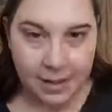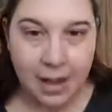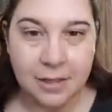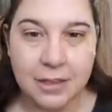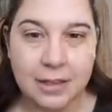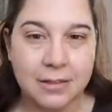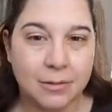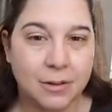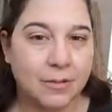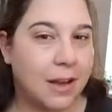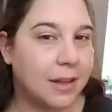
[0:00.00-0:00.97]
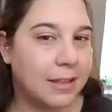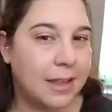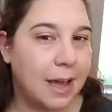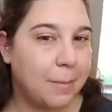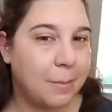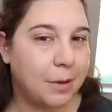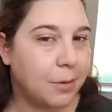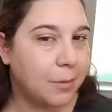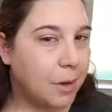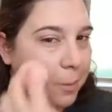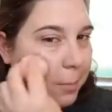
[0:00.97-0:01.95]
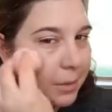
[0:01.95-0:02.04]
I think we've got that pretty
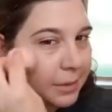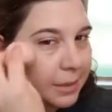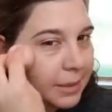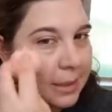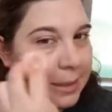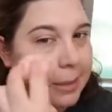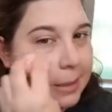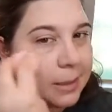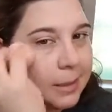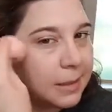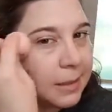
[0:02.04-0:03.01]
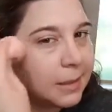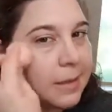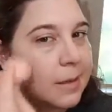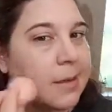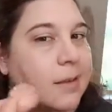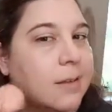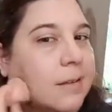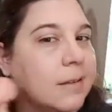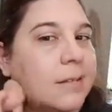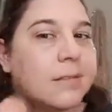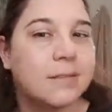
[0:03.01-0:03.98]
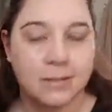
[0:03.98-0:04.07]
well blended in.
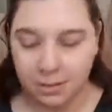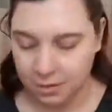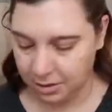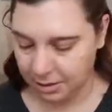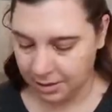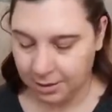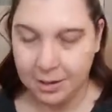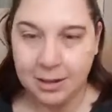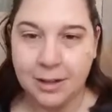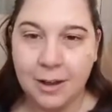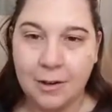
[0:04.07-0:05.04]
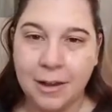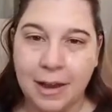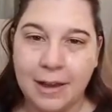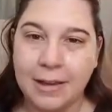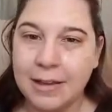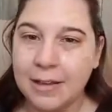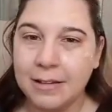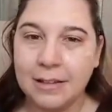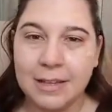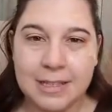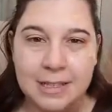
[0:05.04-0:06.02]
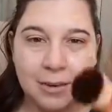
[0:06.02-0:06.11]
Looking good. Okay.
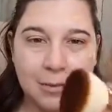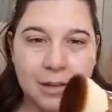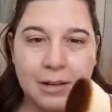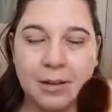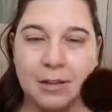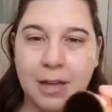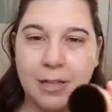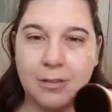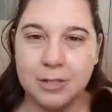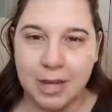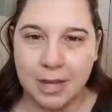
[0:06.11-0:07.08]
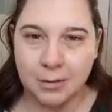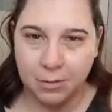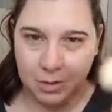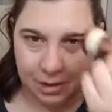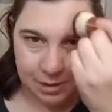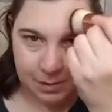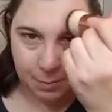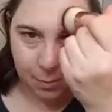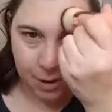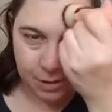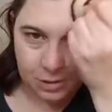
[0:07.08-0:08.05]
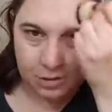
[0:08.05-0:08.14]
Let's go in on the other side with this
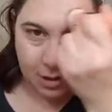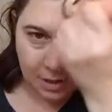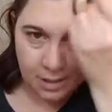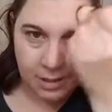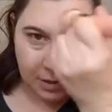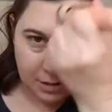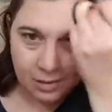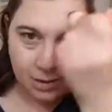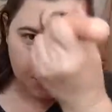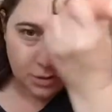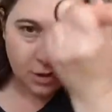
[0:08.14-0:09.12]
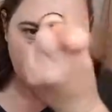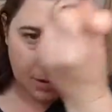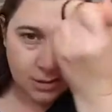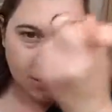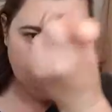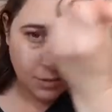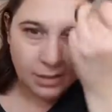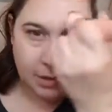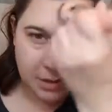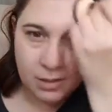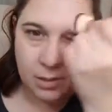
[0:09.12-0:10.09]
brush. So I'm just doing